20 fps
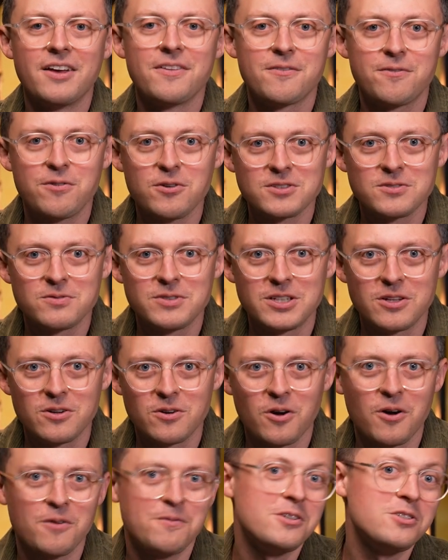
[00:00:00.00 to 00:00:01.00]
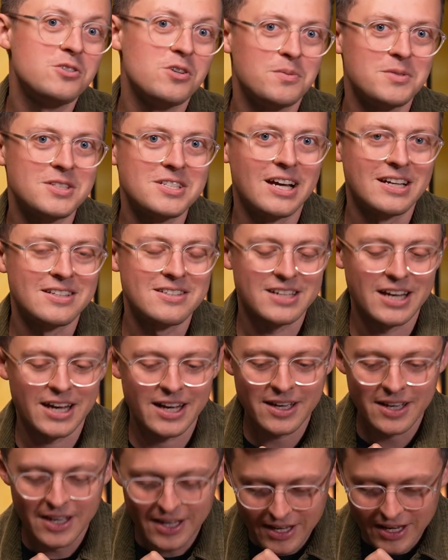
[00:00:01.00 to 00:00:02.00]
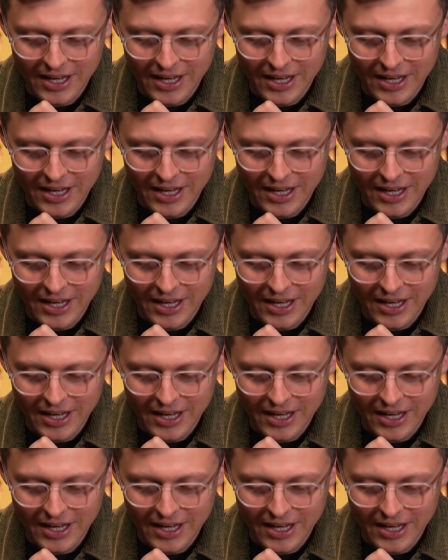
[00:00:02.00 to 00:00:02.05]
the first video of the German Science Guy,